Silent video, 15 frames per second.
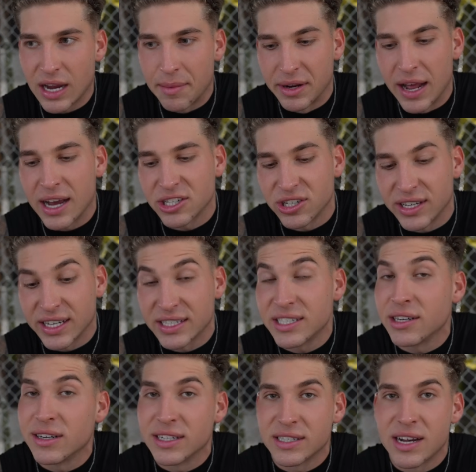I mean, actually, it gets
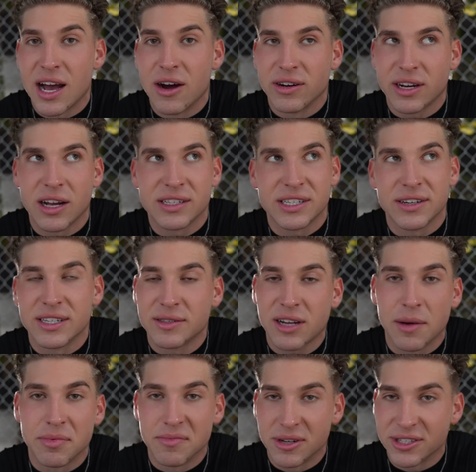serious now. It got serious a
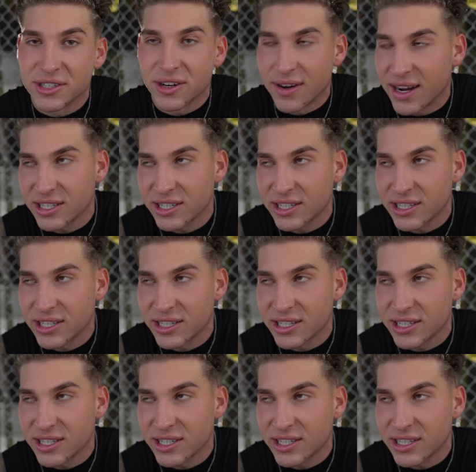couple months ago,